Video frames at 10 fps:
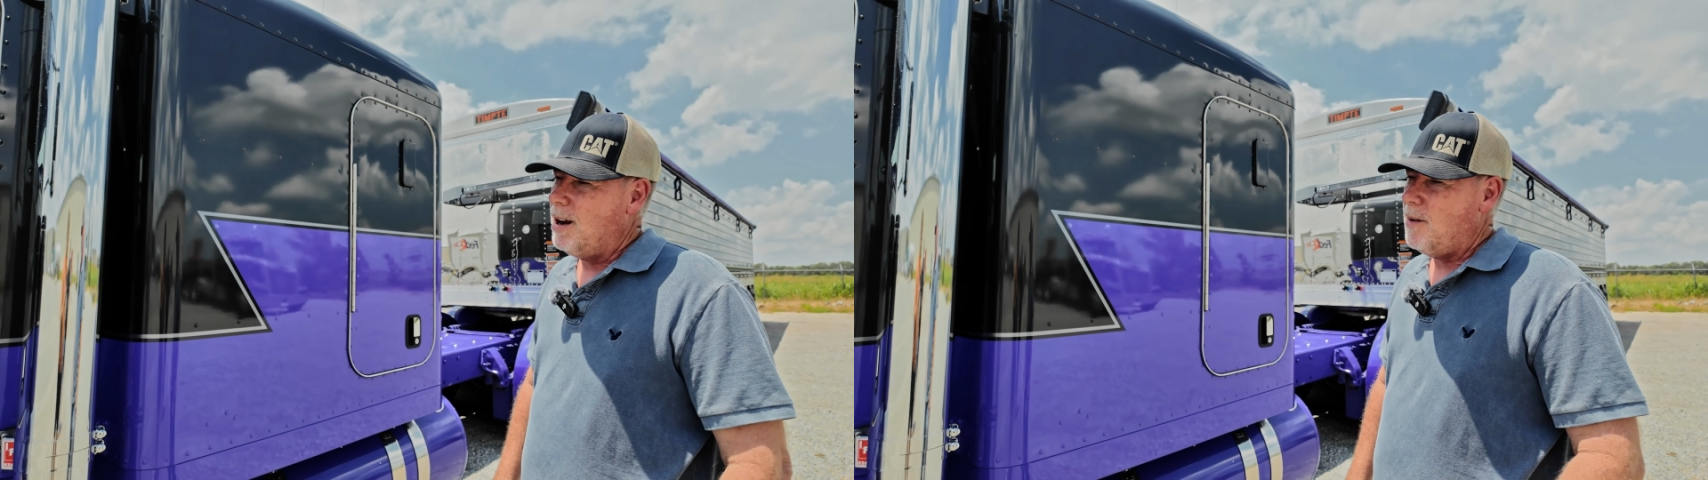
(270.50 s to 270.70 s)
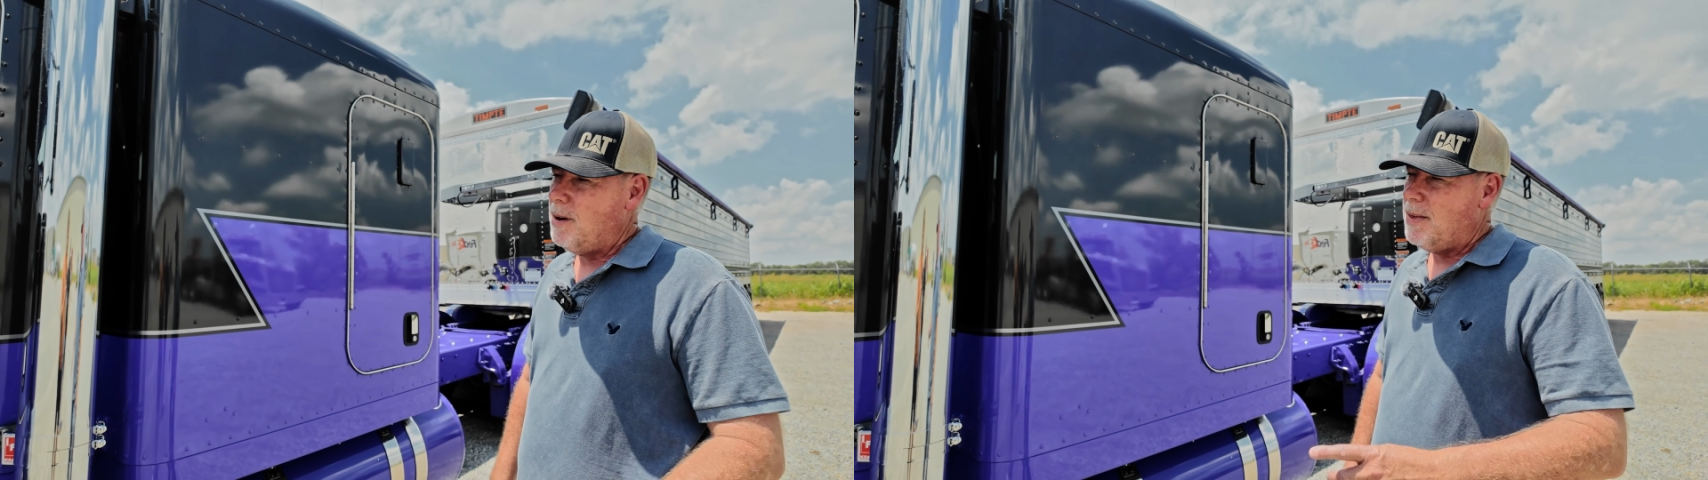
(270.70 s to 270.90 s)

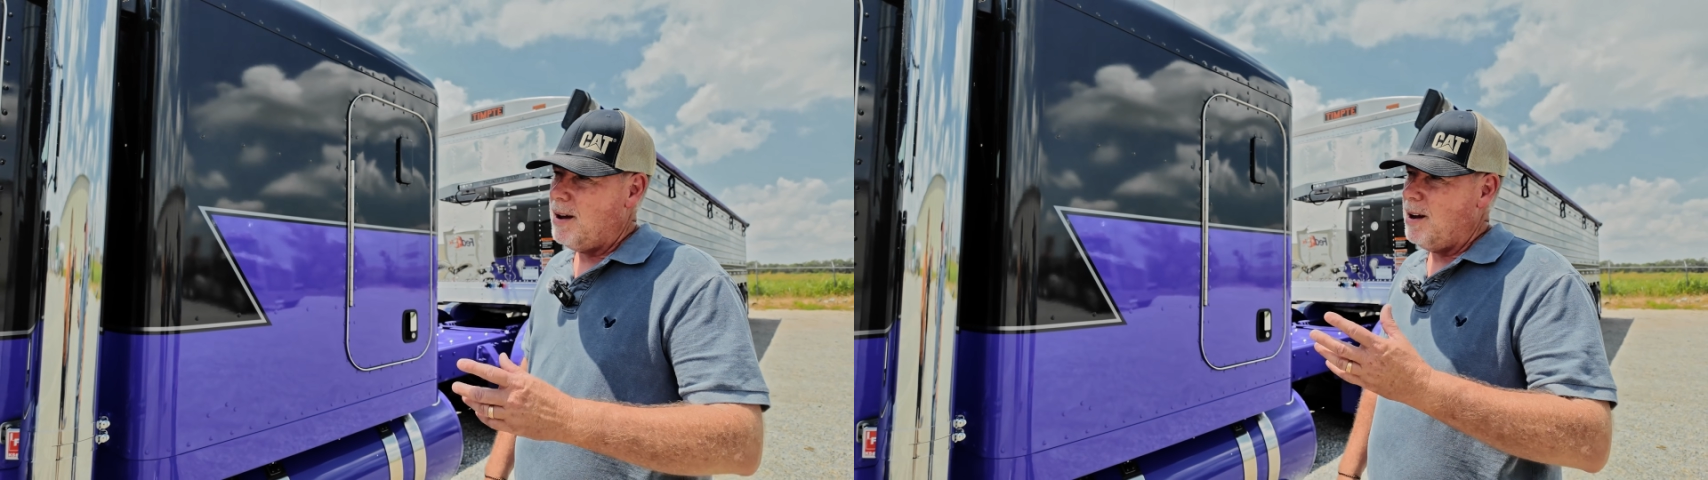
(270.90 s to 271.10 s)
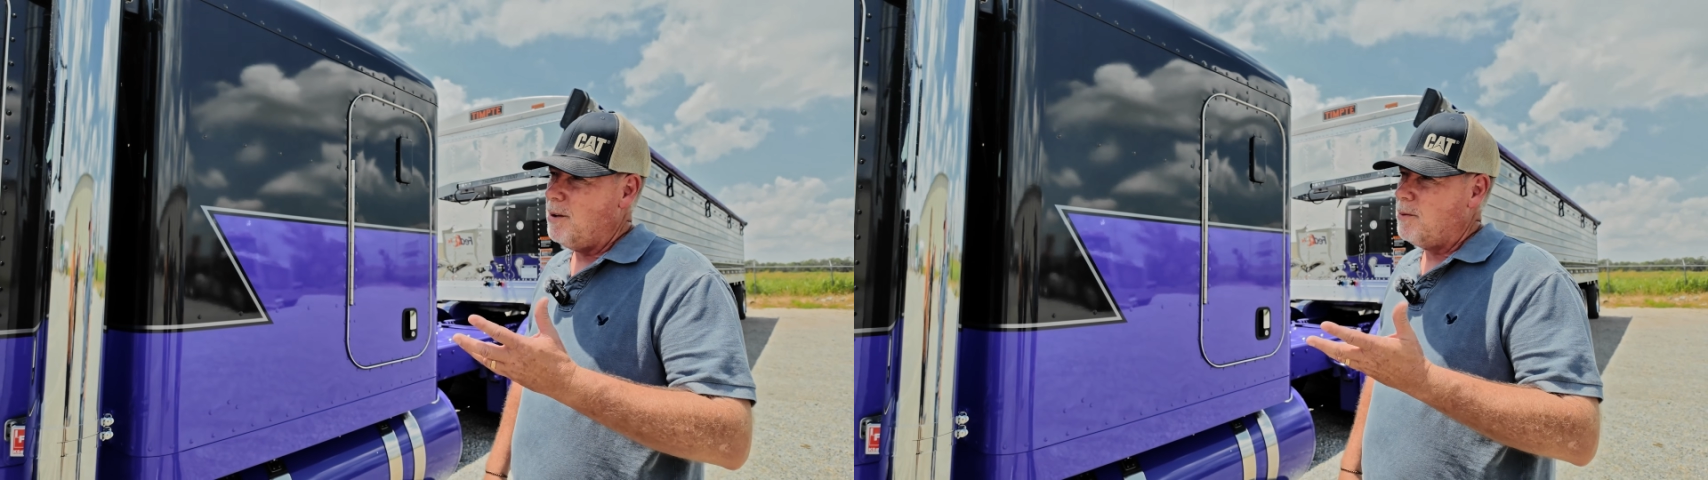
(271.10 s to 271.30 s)

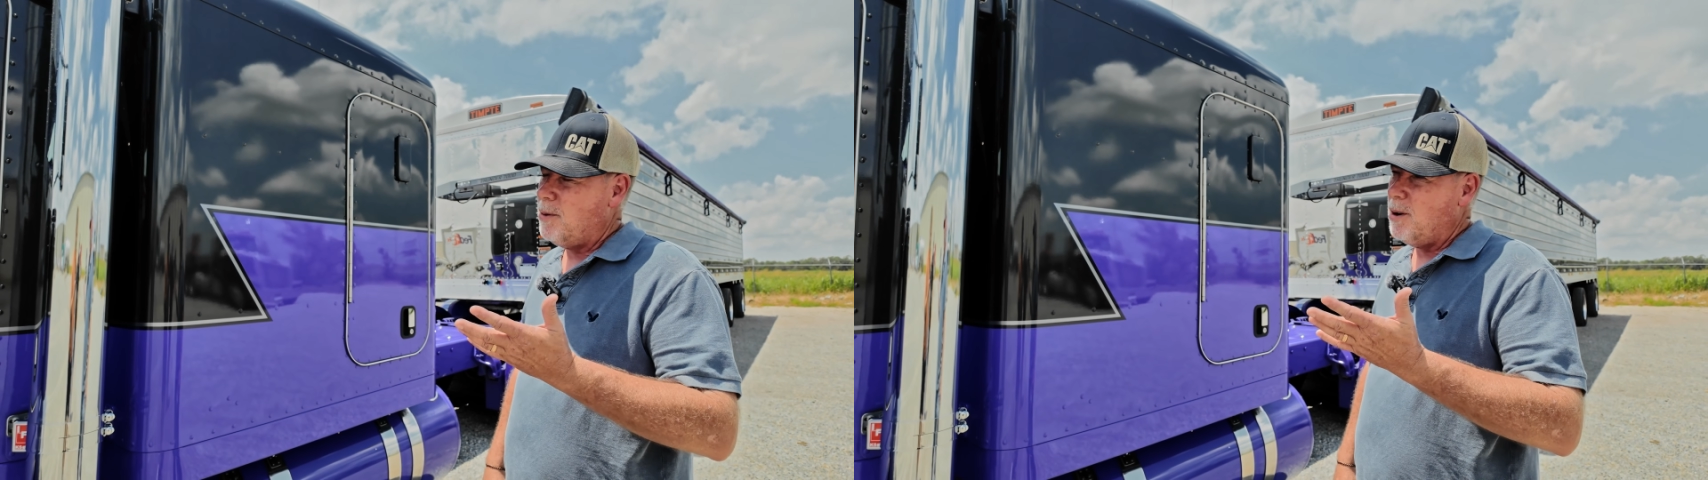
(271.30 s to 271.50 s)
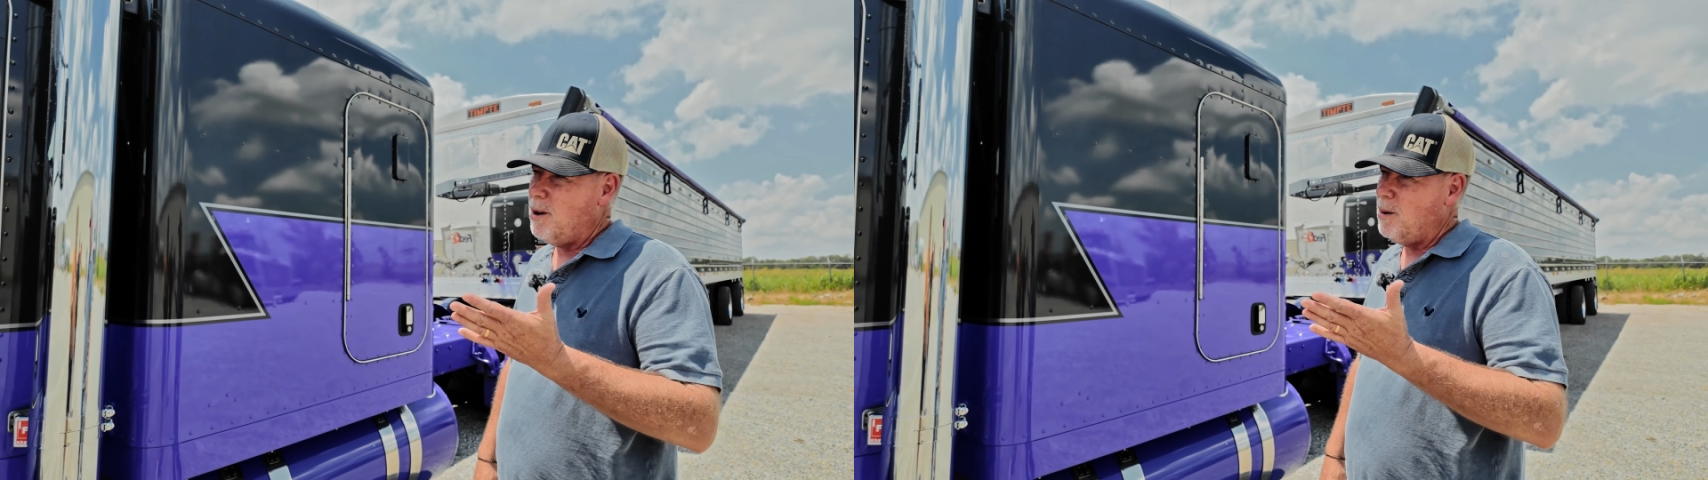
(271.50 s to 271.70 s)
Everything
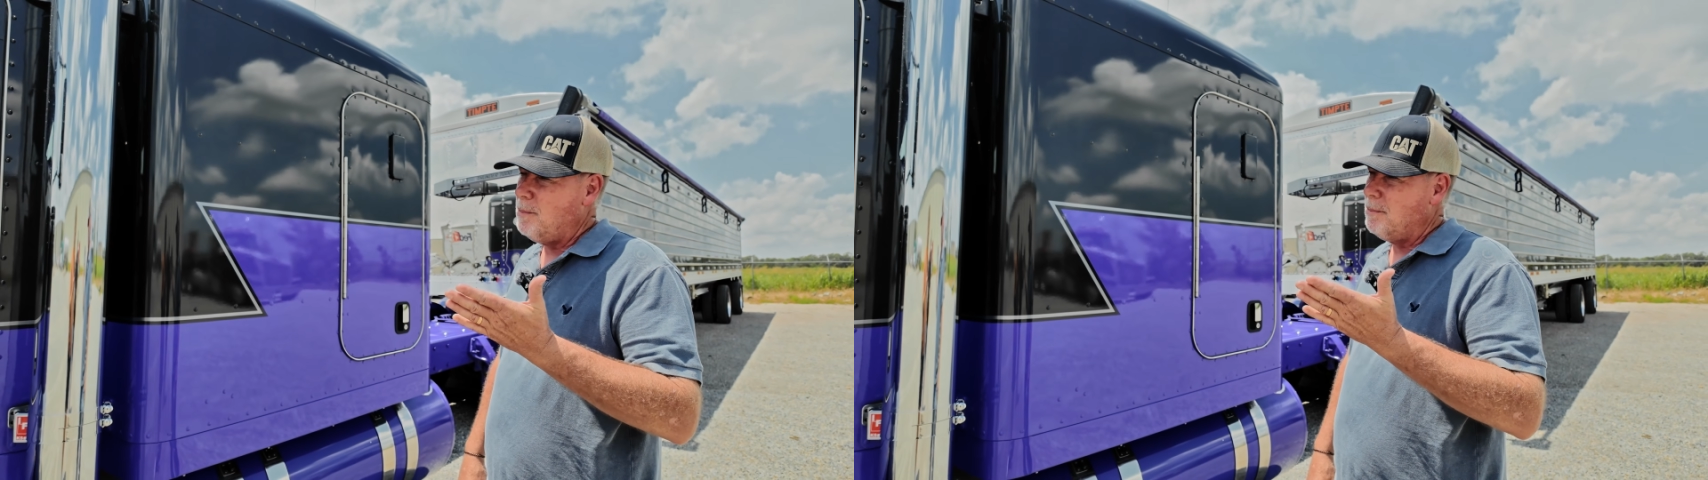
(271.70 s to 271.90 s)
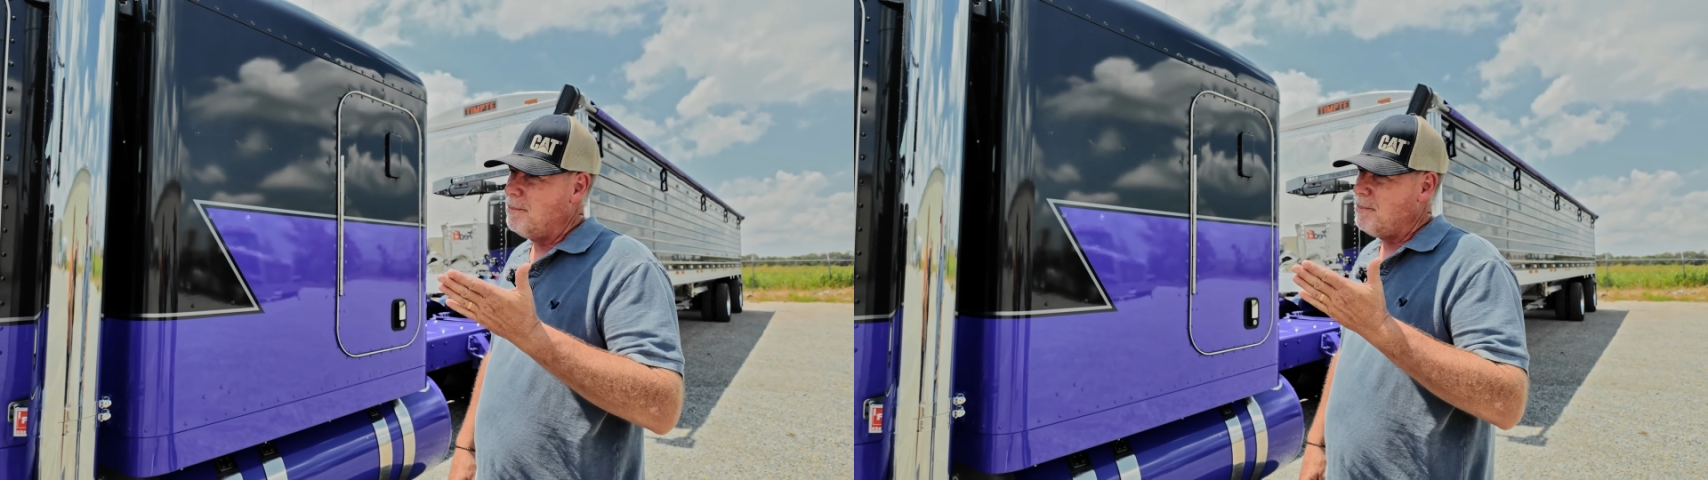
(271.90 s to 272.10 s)
from